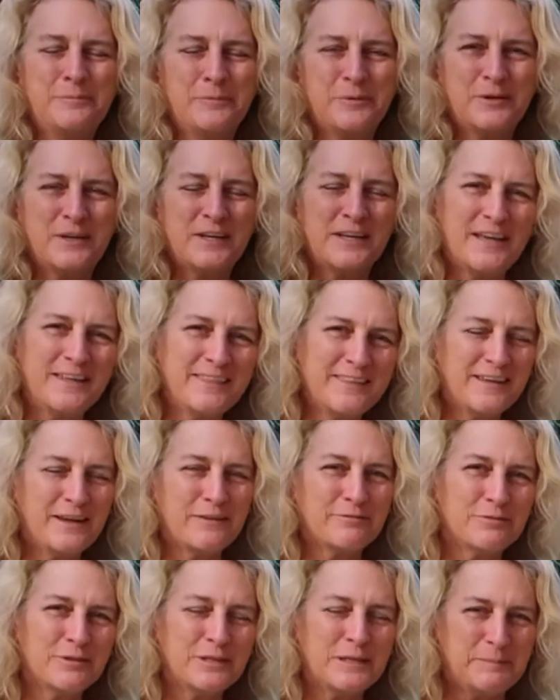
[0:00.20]
morning. I think
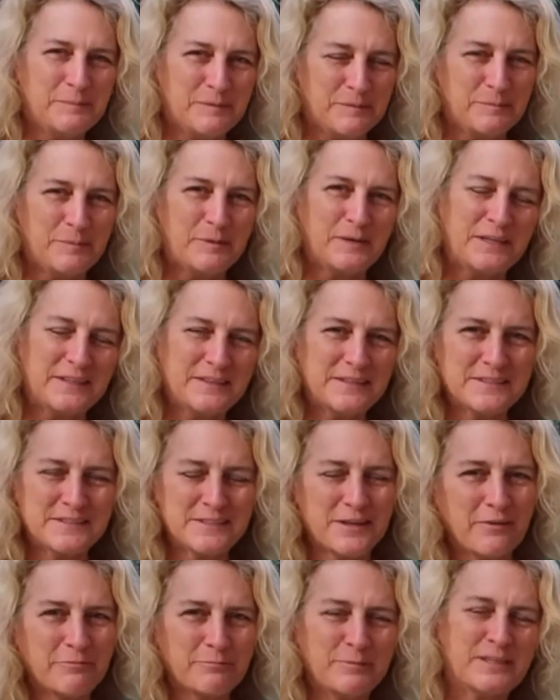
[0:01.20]
I've really been putting this
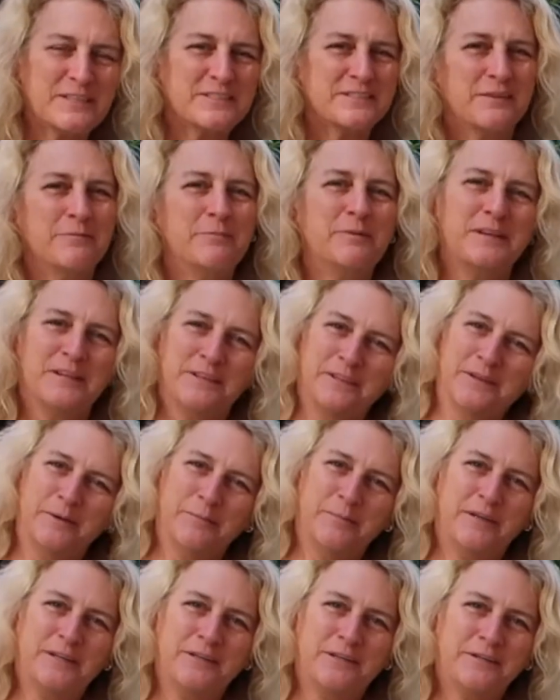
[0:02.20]
off because I've been a little
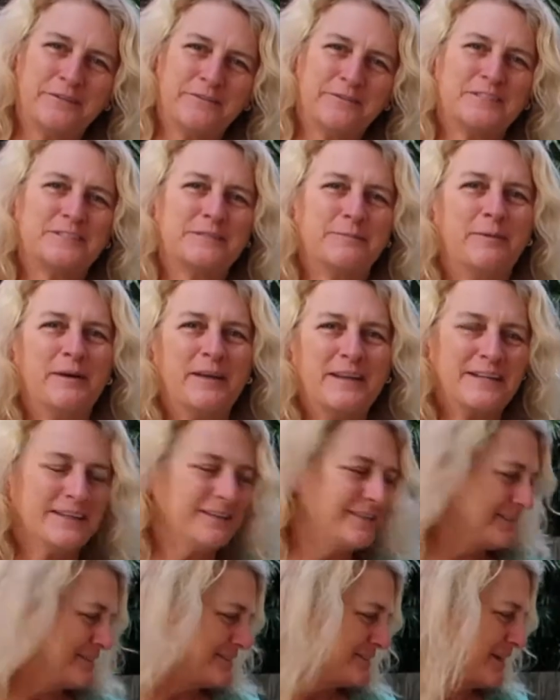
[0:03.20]
bit nervous, but it
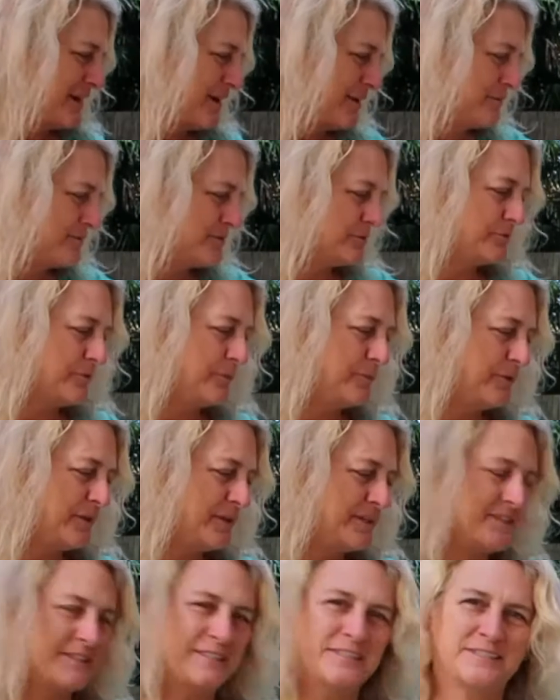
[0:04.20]
is time to
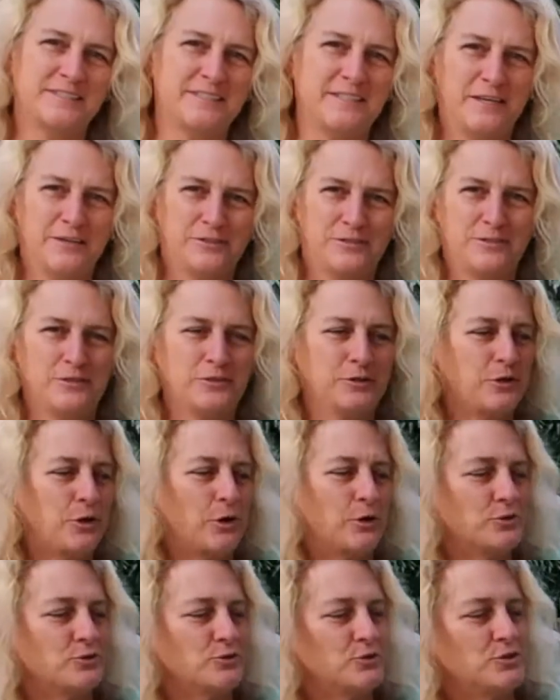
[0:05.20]
replace the CO2
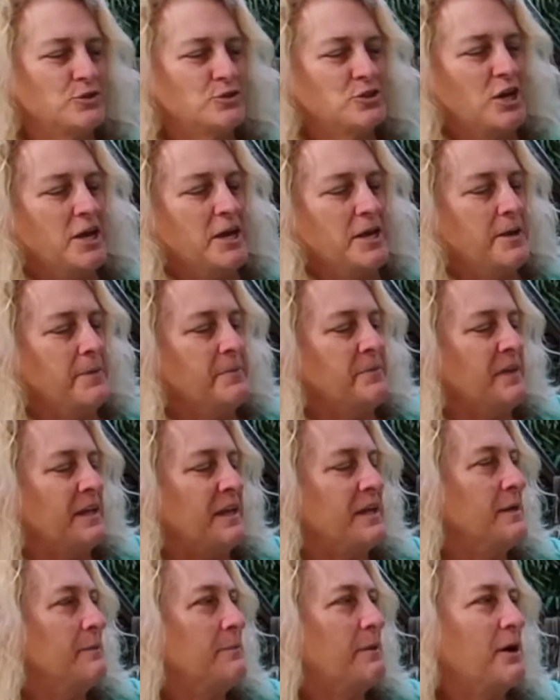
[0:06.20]
cartridge
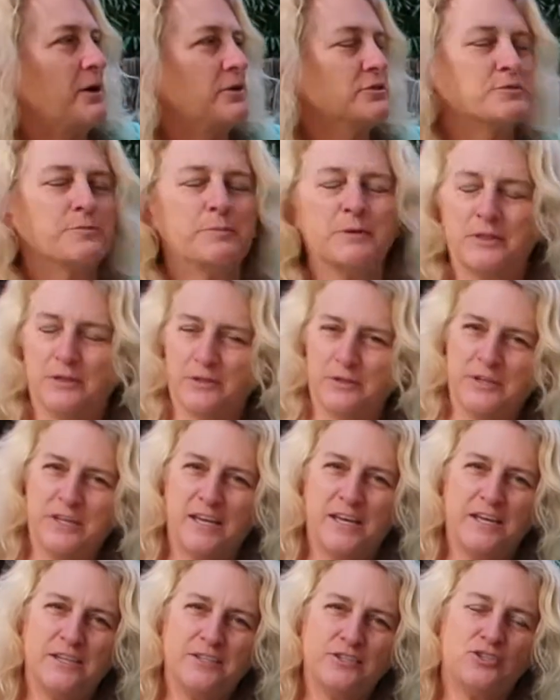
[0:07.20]
in my Ultimate
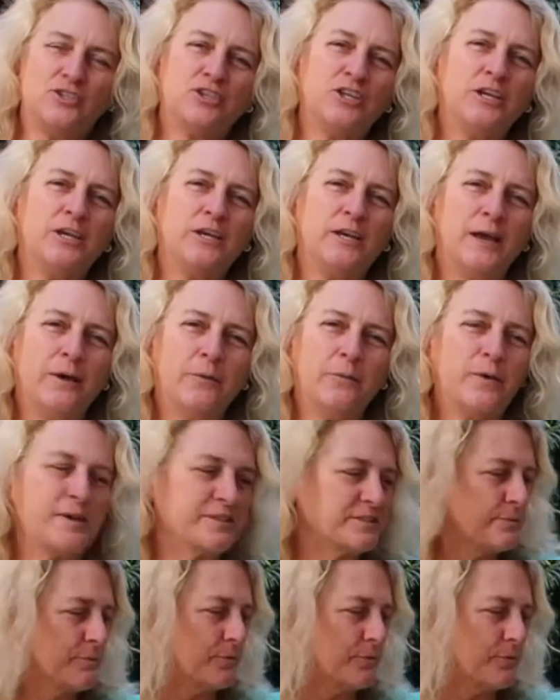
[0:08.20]
38G West